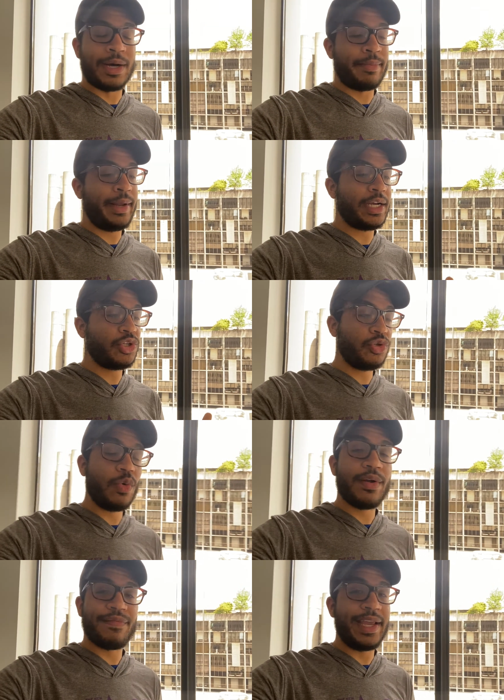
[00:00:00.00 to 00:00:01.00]
I'm not
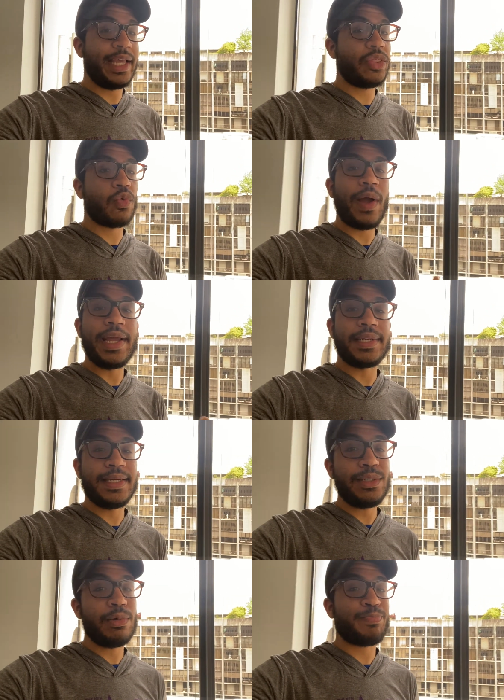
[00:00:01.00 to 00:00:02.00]
sure. If they get the right
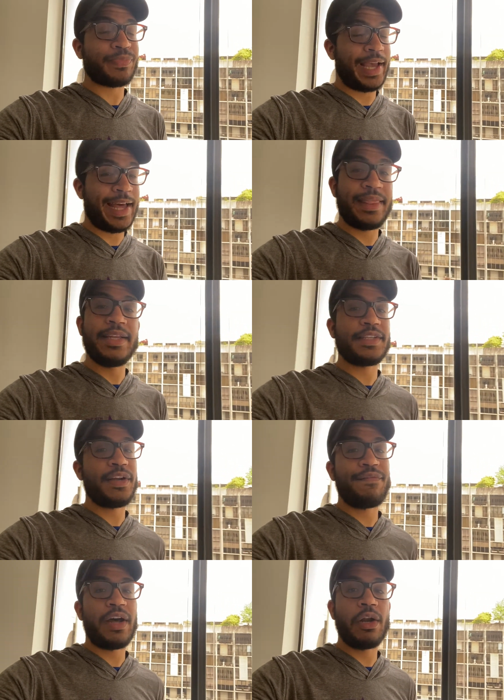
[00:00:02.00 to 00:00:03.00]
deal, I think
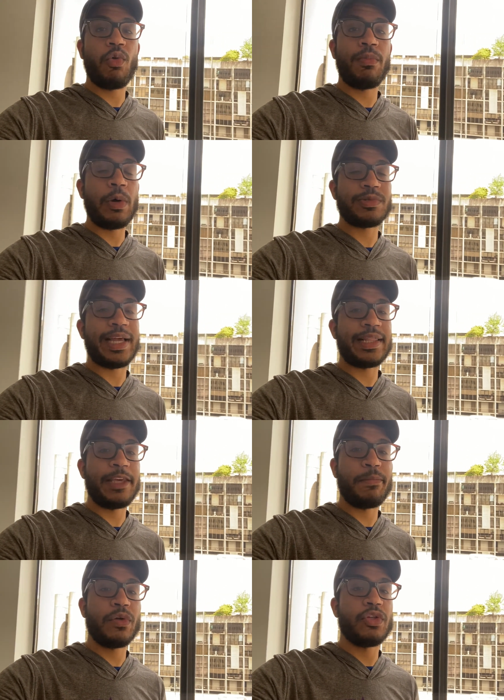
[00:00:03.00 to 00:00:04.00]
Trae will most likely
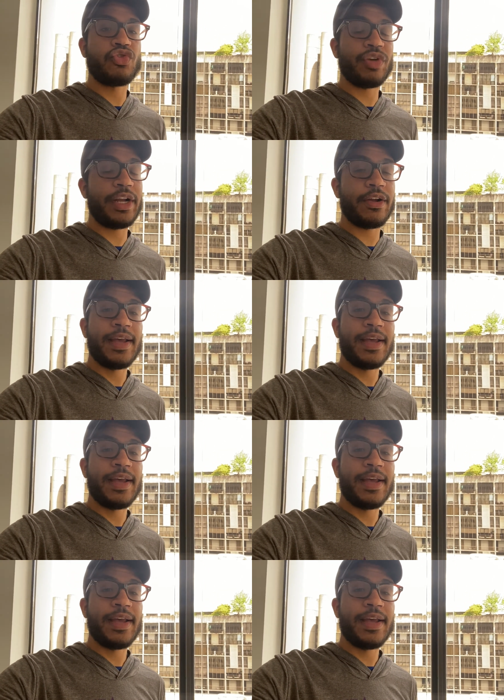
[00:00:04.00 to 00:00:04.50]
pull the trigger,